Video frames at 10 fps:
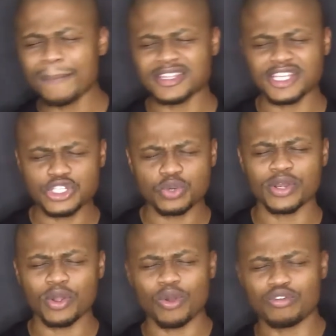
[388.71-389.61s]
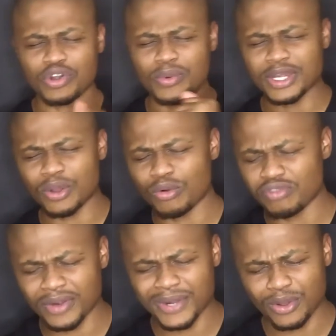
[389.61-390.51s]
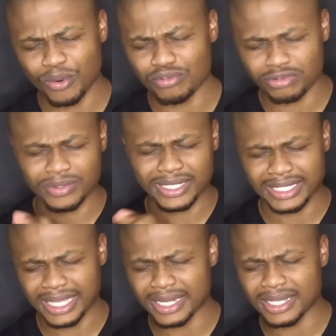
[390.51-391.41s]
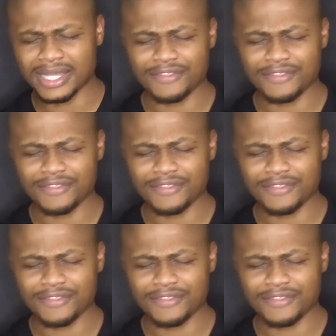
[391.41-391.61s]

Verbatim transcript: but they do it over and over and over again.